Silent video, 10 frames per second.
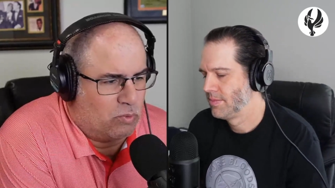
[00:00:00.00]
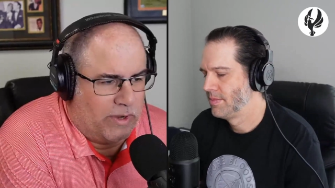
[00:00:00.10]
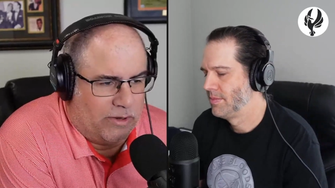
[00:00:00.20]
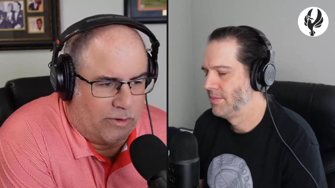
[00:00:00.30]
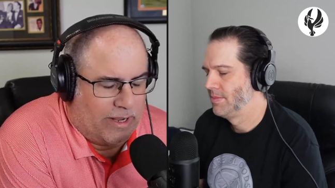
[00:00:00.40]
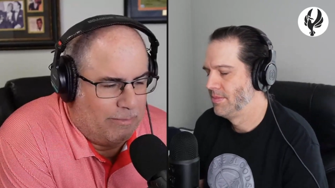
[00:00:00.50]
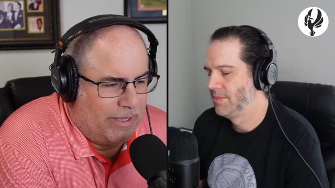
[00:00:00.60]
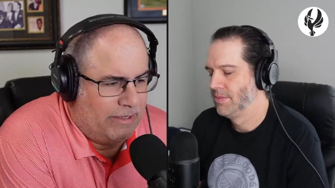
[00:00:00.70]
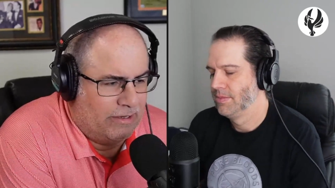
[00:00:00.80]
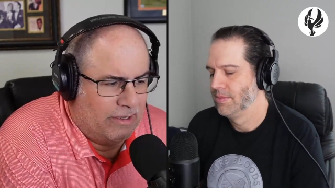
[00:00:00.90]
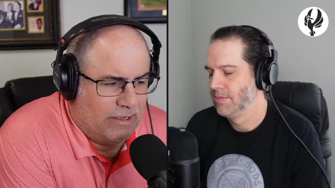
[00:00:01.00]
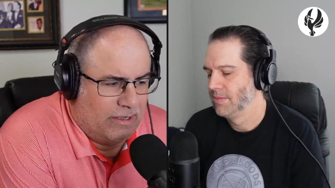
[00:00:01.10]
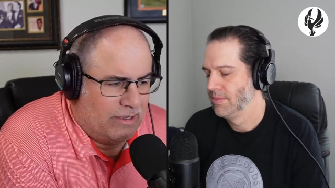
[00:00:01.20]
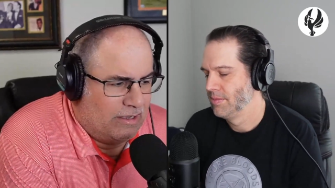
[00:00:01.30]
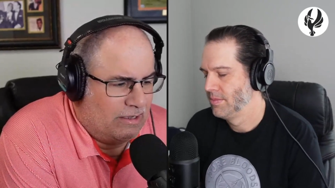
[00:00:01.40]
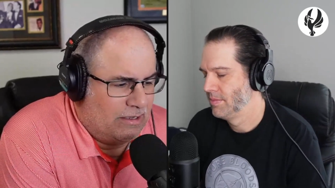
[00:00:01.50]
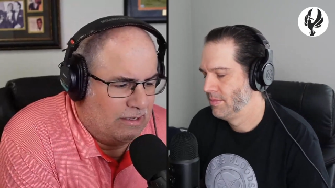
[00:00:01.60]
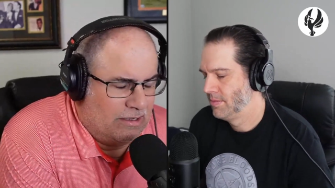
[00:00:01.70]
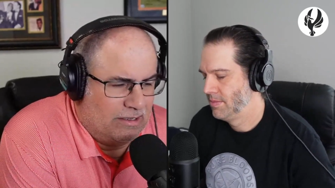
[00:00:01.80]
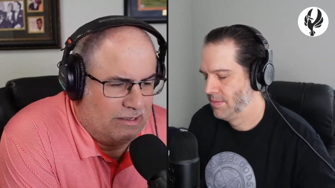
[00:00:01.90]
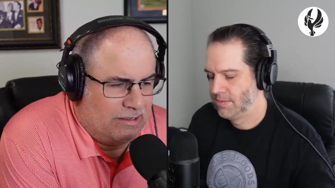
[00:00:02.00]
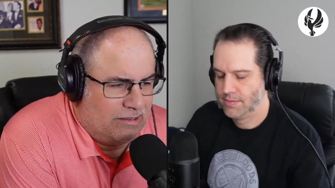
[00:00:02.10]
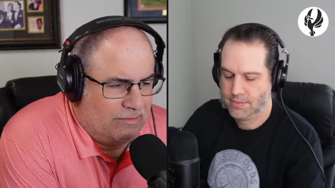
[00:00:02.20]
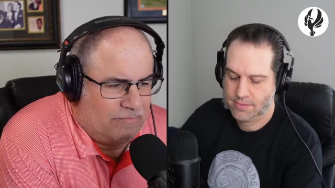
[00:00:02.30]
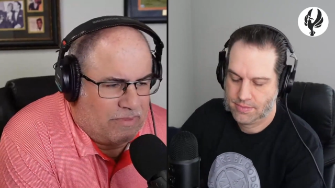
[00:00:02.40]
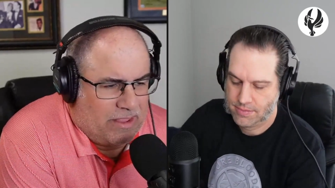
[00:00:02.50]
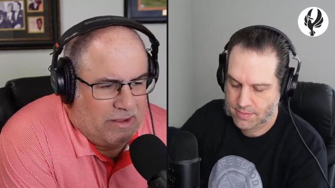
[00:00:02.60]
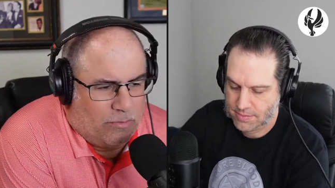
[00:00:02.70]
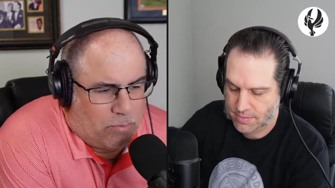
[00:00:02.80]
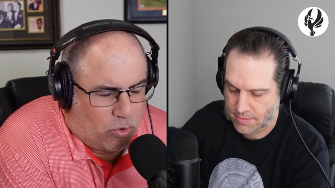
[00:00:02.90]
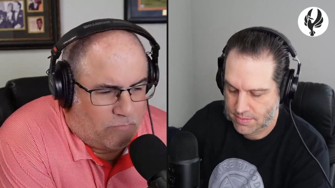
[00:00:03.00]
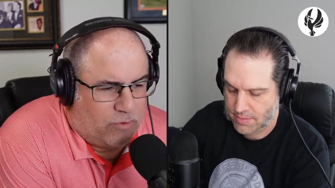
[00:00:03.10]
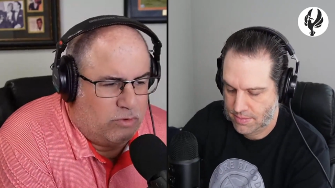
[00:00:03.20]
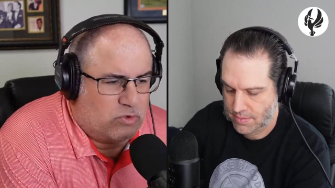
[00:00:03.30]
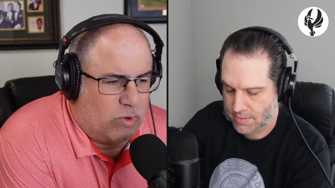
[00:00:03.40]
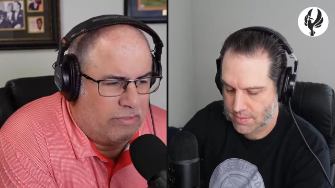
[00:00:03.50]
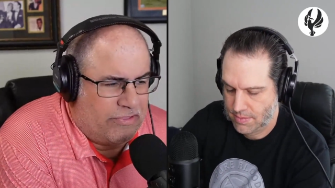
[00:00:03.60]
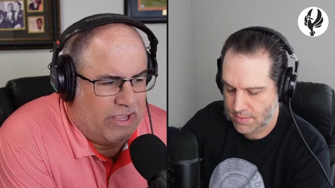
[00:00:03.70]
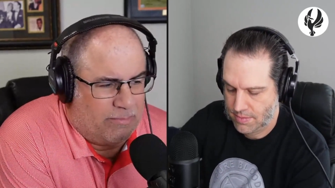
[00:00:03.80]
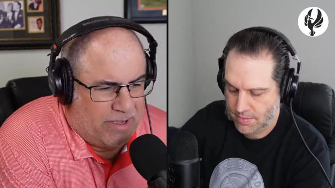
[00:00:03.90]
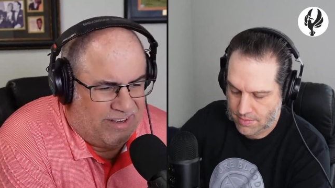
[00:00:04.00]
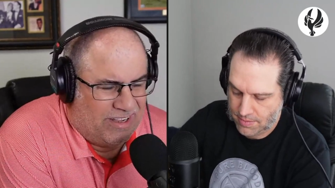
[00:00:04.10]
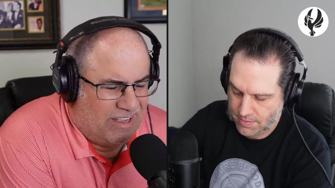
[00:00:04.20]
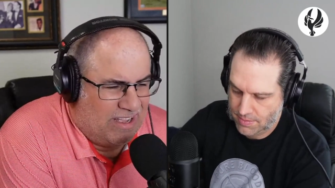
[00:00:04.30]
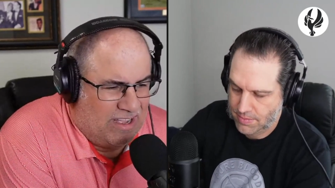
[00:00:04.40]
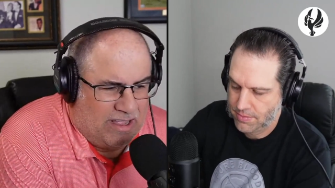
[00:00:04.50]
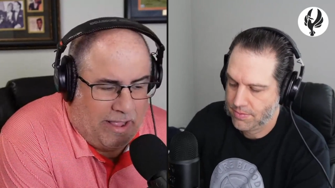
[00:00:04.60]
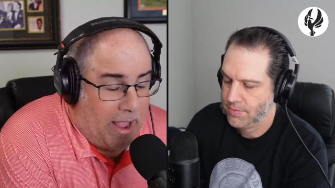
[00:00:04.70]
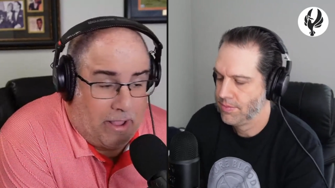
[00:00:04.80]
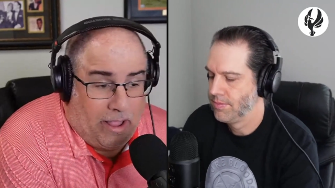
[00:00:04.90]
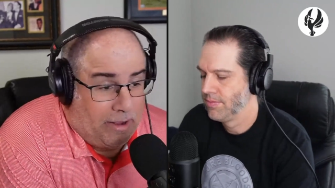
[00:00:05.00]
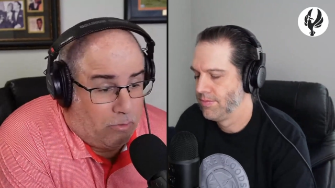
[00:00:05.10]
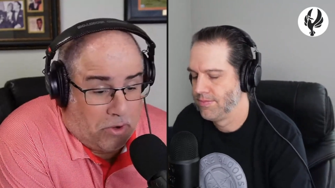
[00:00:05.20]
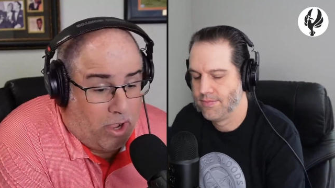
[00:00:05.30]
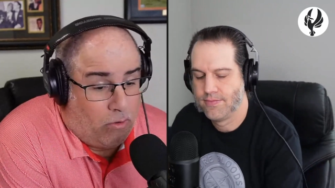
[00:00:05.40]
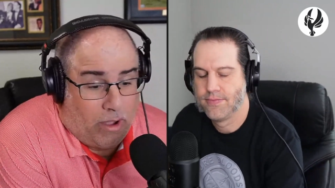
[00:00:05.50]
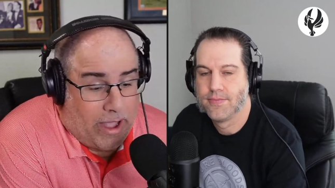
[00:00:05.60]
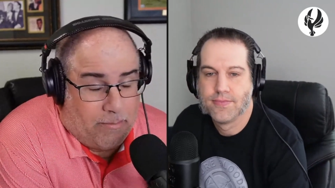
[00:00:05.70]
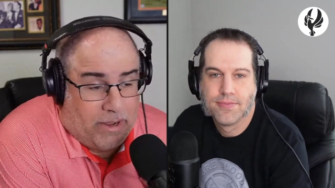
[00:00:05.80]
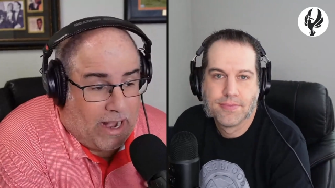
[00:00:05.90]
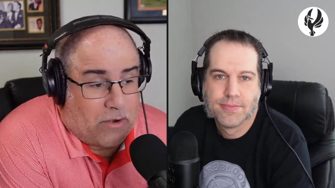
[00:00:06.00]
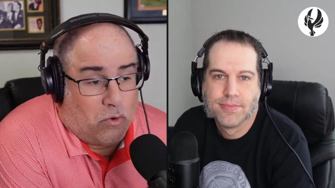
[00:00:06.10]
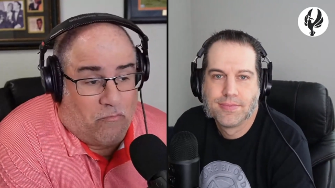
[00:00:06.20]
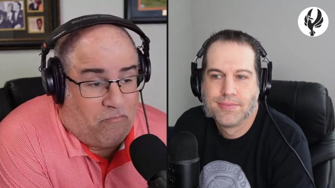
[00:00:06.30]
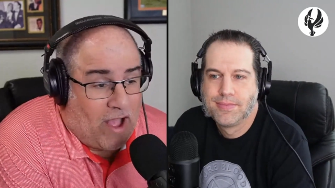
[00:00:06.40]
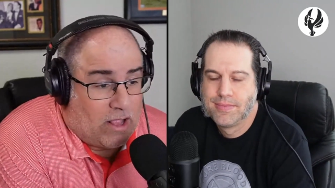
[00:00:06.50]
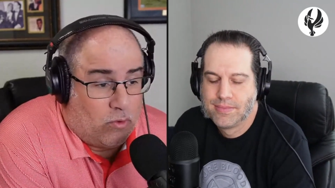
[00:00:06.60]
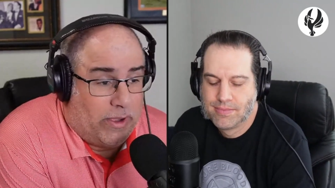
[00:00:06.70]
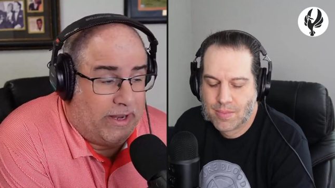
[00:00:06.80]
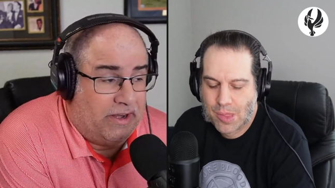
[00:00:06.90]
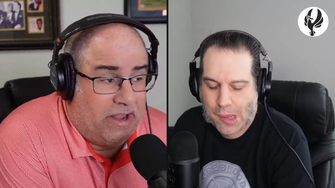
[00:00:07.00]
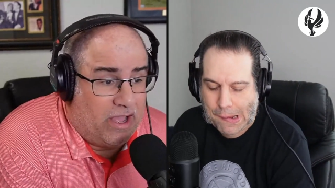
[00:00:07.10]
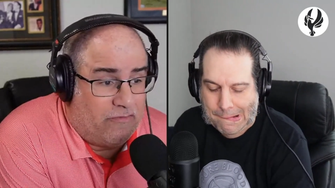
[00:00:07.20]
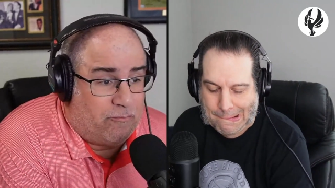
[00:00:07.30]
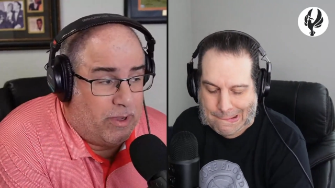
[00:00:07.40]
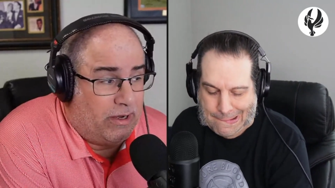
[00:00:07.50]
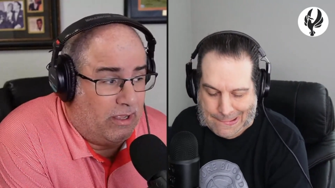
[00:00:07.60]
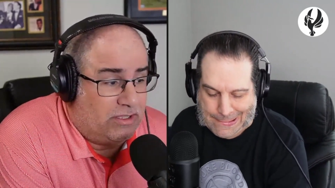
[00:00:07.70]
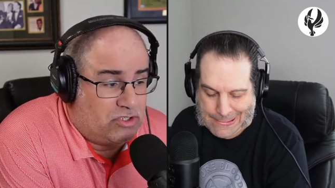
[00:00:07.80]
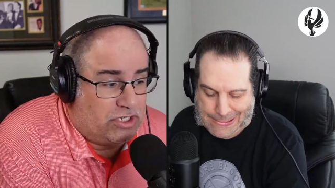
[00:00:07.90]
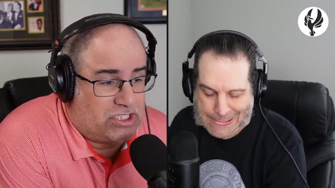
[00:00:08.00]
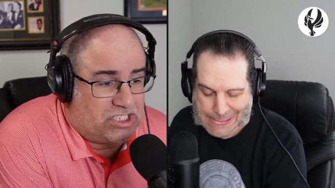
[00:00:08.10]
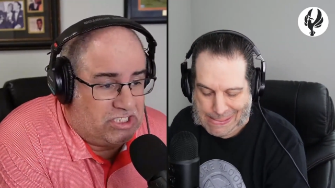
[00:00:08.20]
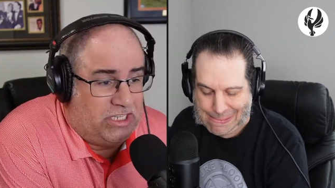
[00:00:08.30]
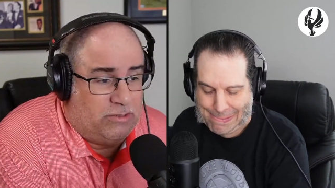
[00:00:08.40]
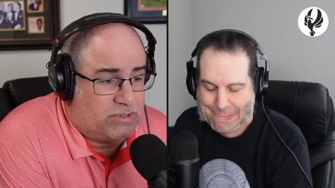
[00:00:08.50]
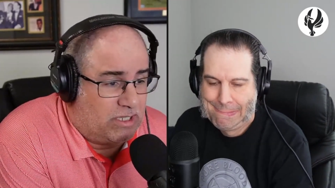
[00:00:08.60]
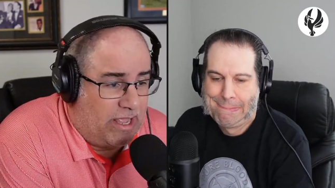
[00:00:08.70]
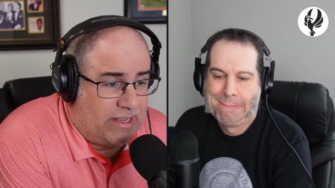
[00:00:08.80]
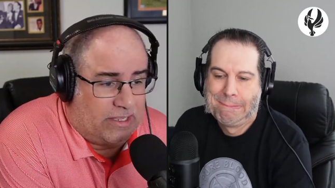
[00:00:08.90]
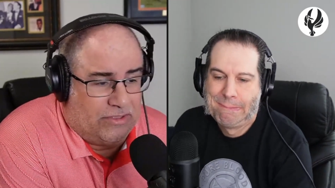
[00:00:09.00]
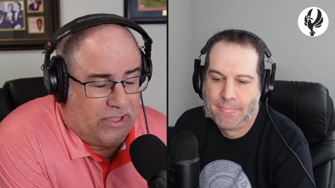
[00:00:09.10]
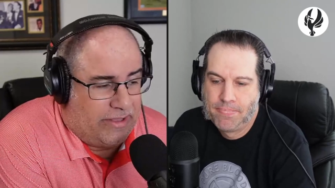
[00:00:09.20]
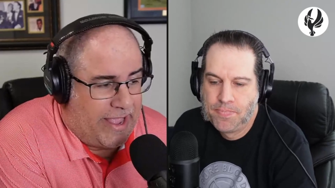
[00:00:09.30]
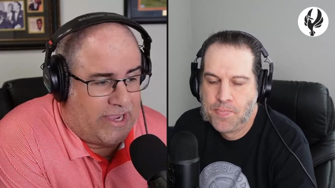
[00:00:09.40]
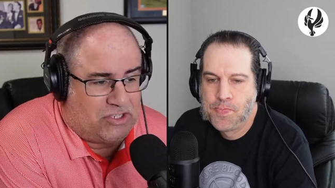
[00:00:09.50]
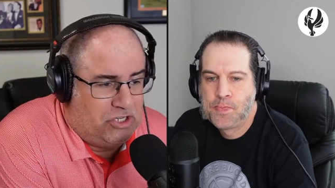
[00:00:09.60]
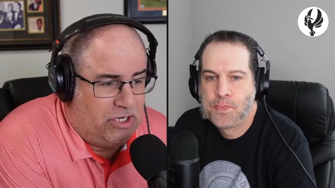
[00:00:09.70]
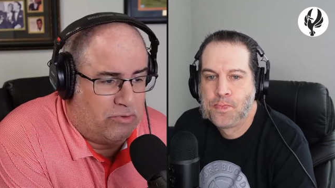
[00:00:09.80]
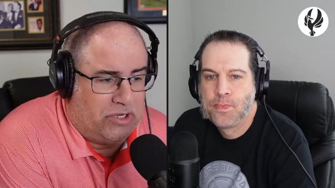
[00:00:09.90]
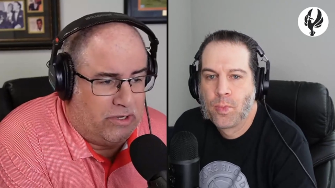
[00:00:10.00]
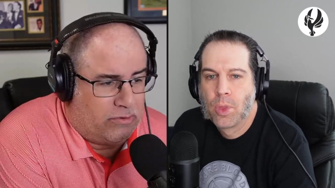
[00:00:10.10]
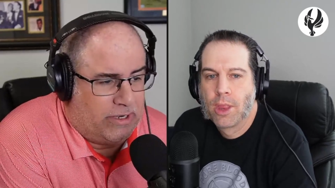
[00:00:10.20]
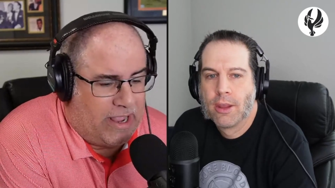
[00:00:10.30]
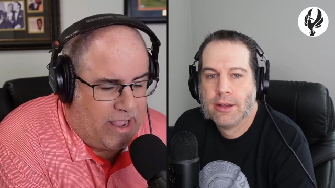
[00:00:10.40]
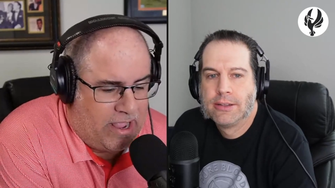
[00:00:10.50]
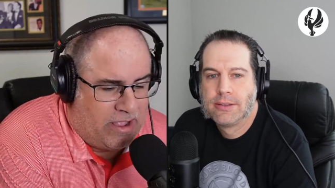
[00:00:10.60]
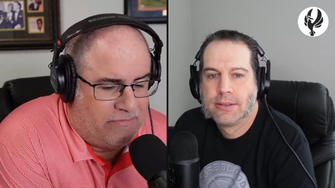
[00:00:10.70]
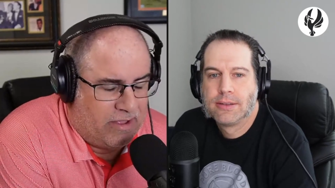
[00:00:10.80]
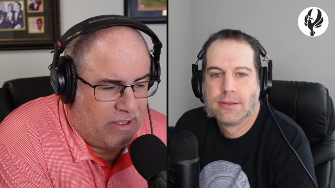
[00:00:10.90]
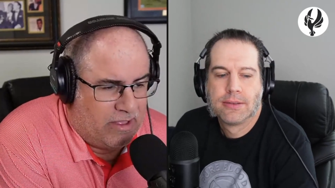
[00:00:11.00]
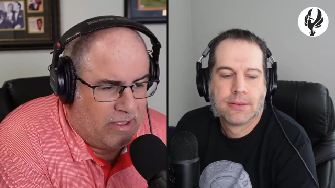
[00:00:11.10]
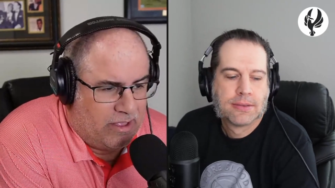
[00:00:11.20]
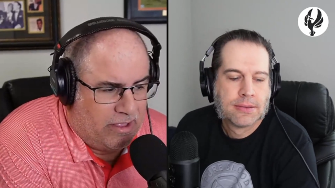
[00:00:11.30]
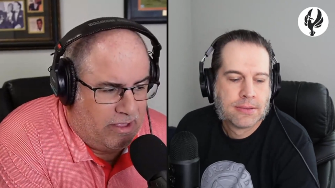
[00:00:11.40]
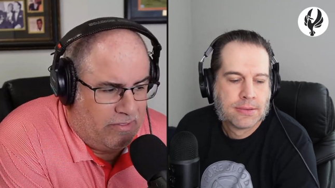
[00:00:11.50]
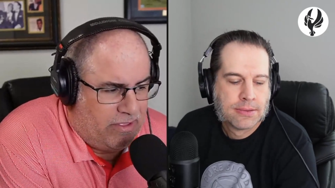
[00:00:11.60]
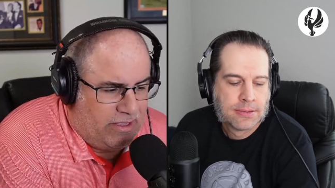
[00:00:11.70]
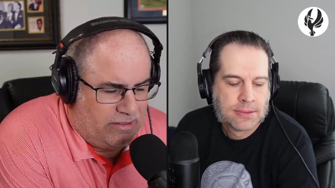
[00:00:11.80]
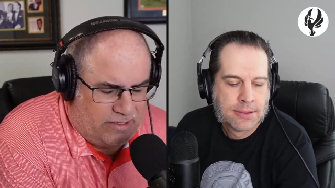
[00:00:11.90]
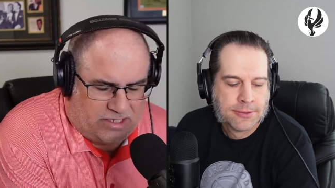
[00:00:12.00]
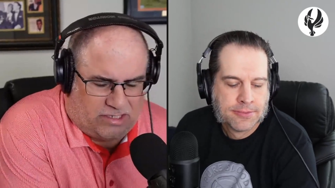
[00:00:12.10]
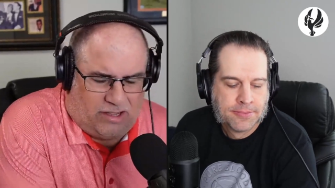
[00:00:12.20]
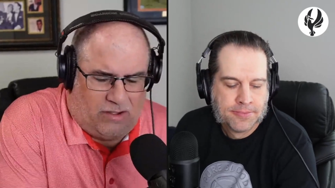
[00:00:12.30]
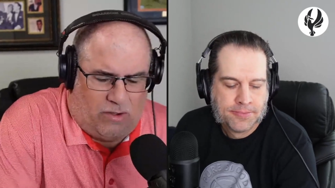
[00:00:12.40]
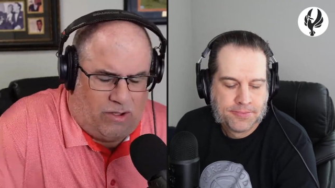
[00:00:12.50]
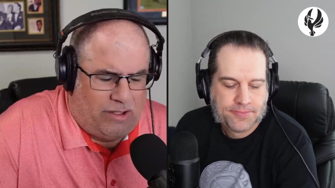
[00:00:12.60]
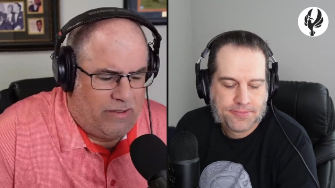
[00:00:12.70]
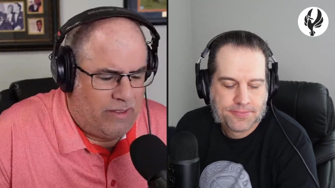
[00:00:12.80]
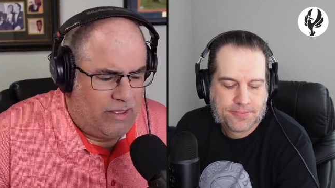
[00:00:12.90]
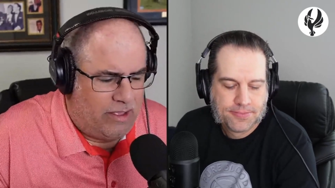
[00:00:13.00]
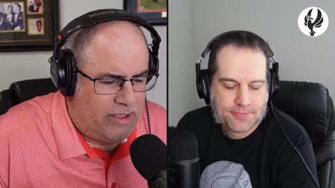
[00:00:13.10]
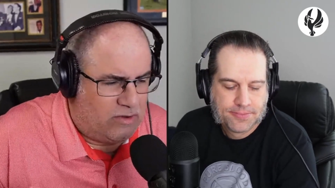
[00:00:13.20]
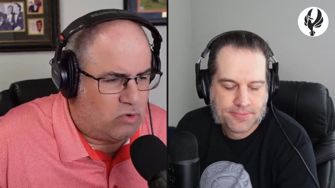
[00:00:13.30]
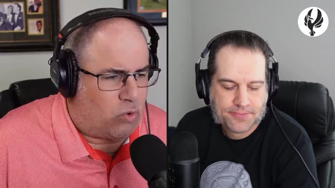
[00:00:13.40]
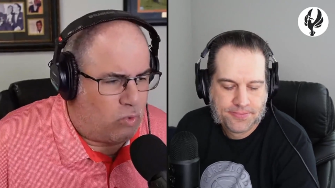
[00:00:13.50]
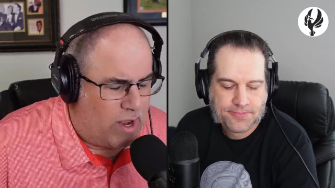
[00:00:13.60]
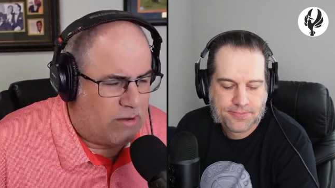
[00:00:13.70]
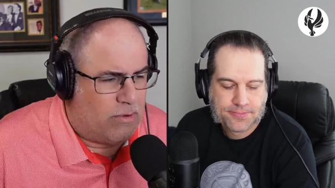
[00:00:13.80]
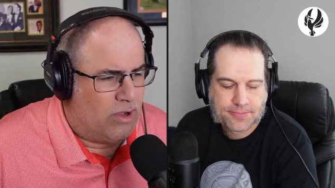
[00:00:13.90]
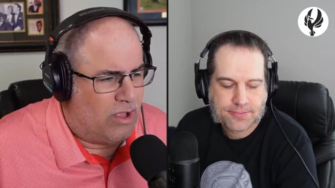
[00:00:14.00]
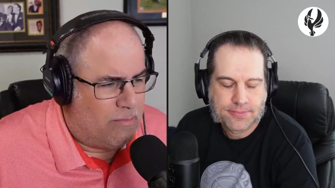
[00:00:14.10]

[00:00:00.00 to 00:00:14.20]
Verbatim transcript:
Speaker 1: weird. I mean, uh, you know, bird flu is one thing, but I, I don't know. I mean, I don't follow it enough, but it just seems like in the last year, year and a half, uh, th- this incredible